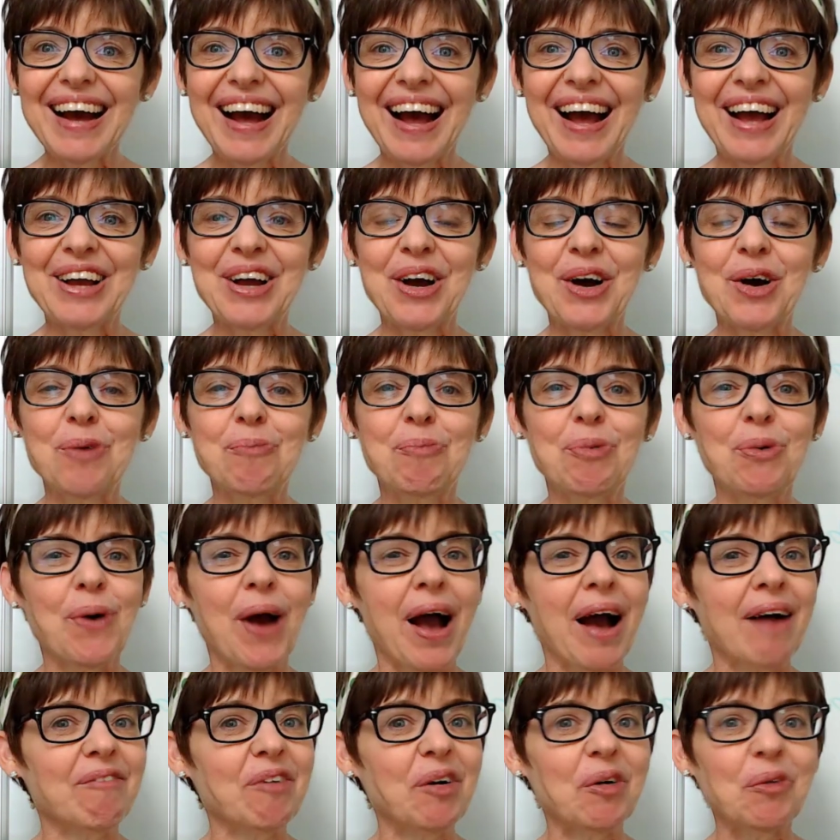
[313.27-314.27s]
I hope you
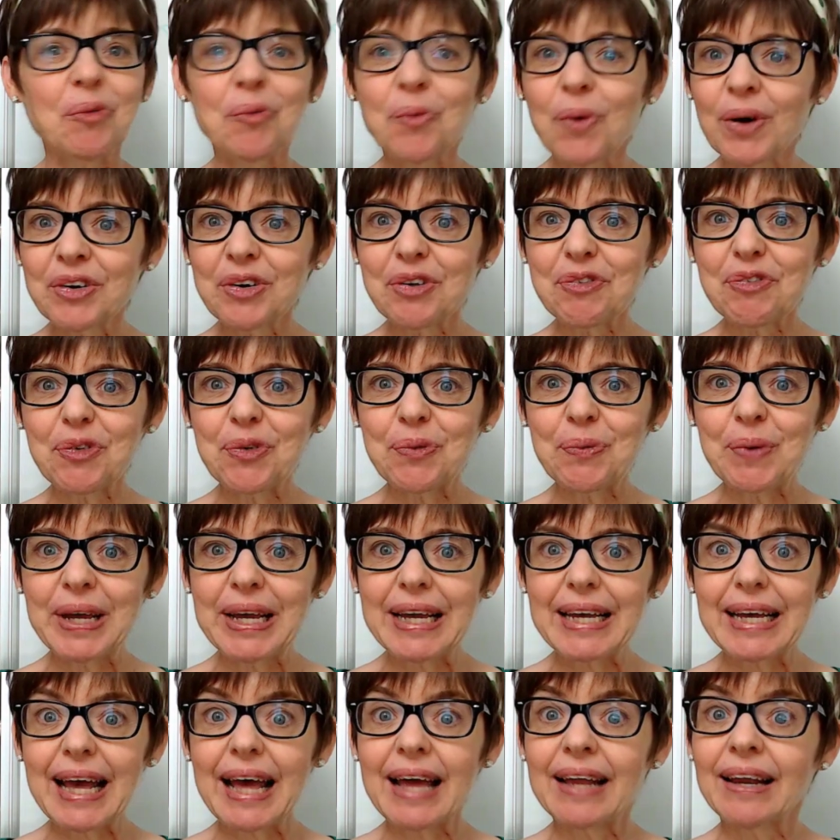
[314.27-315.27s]
have a wonderful
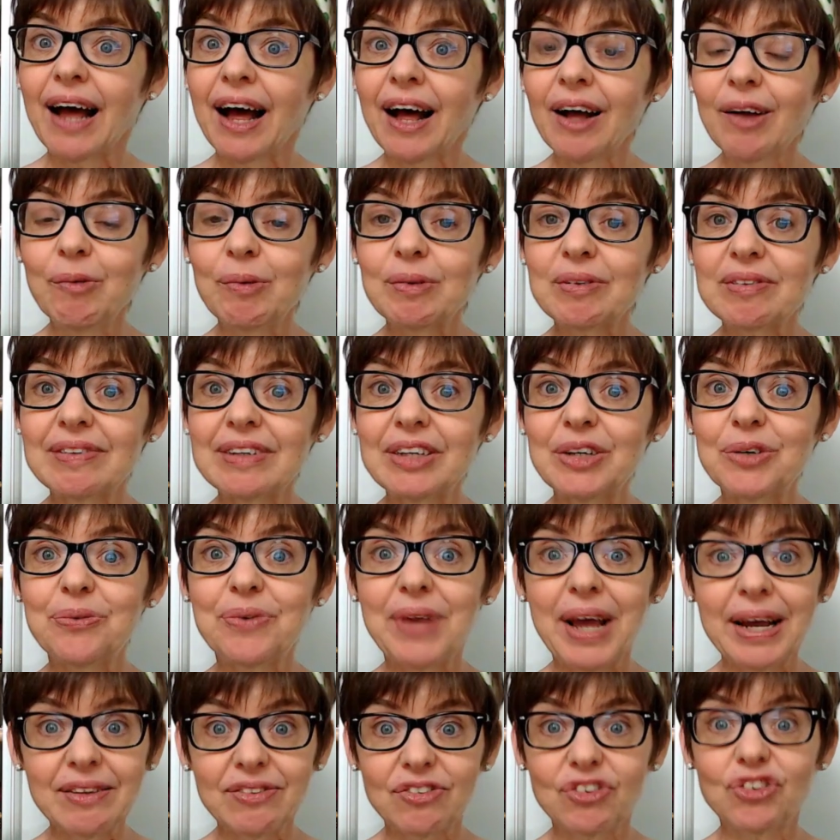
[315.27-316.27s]
week, and I will see you
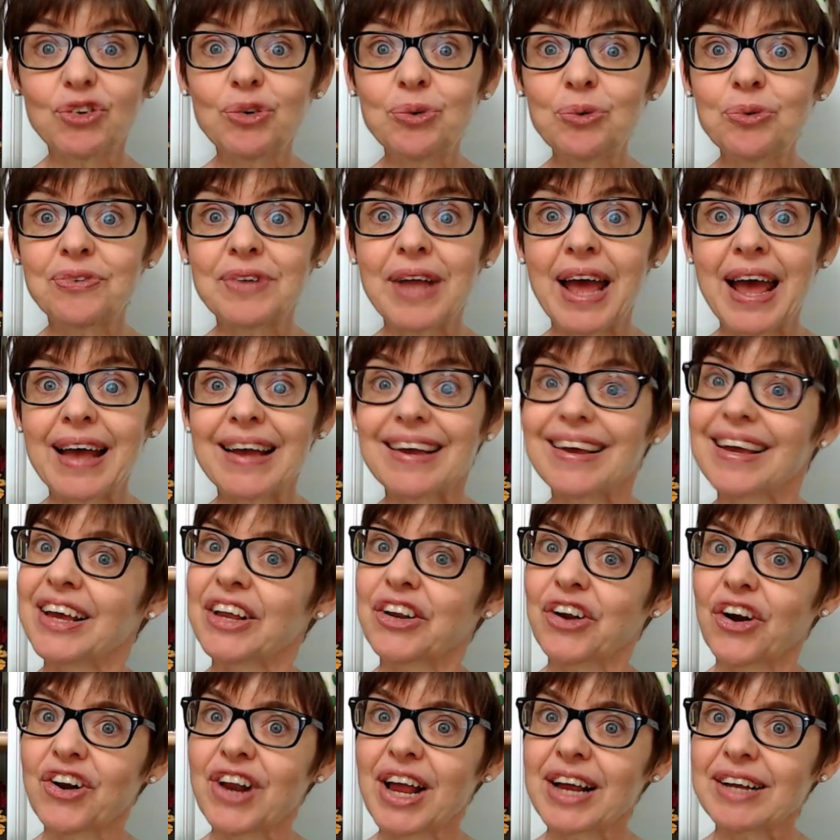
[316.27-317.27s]
next Tuesday in
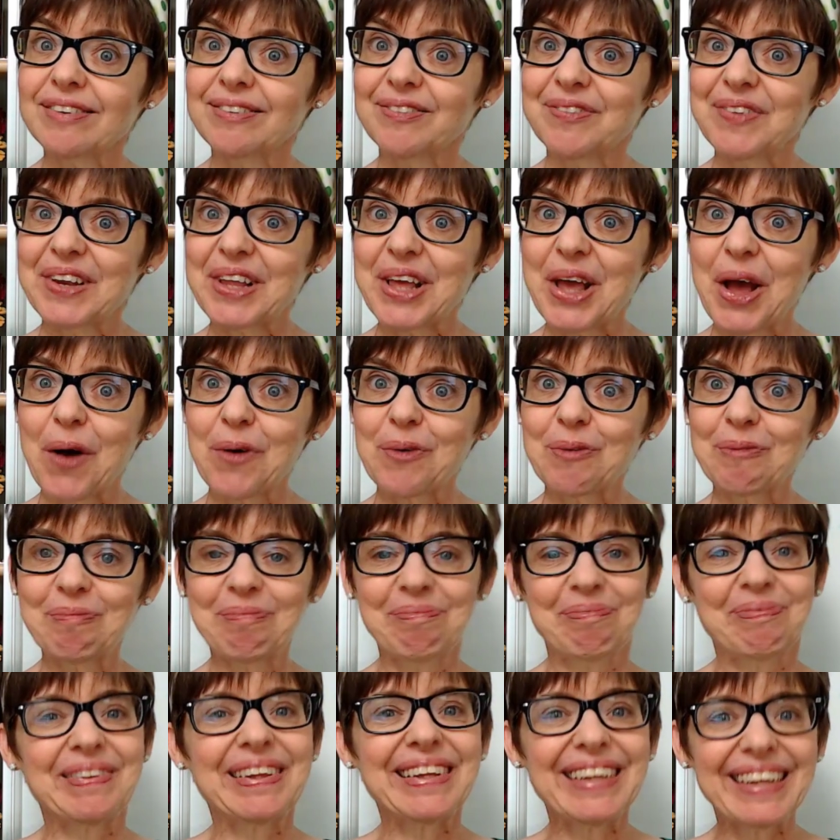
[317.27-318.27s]
our next video.
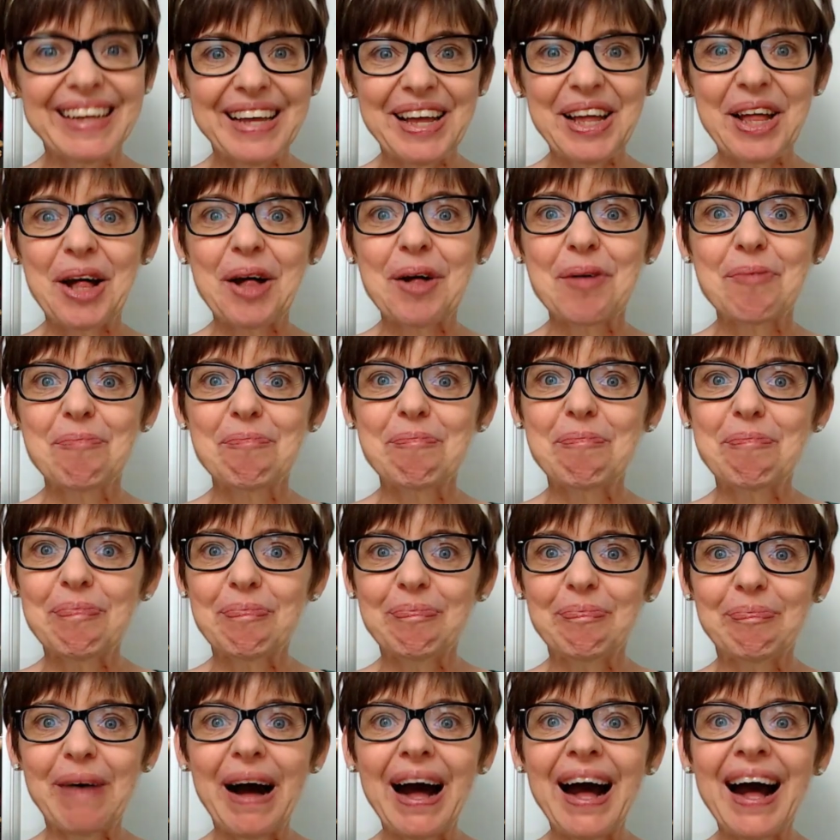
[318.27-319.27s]

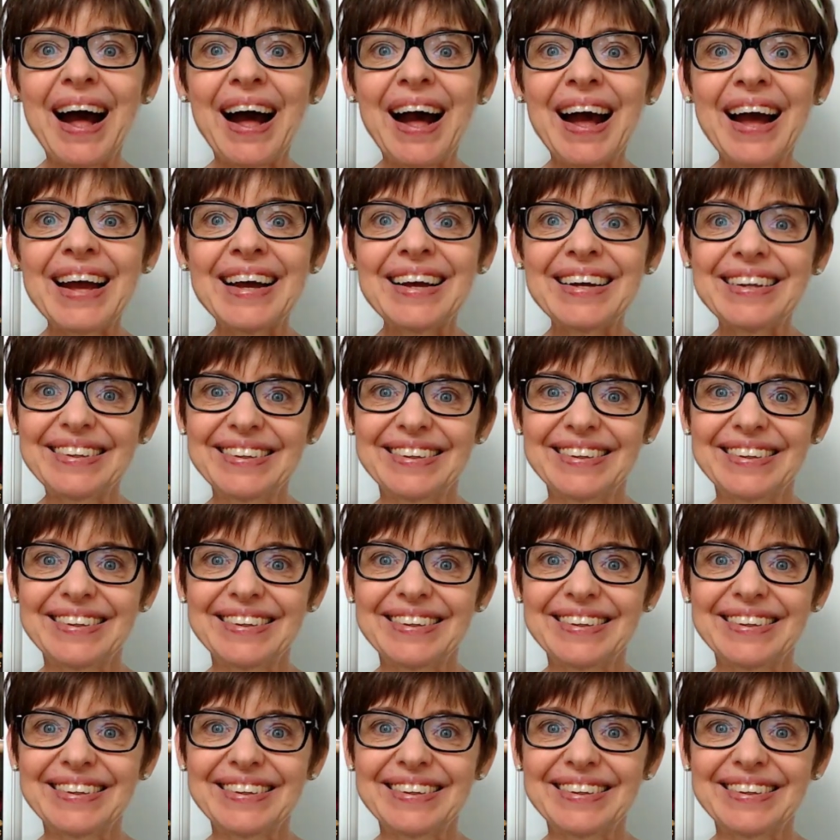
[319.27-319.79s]
Bye!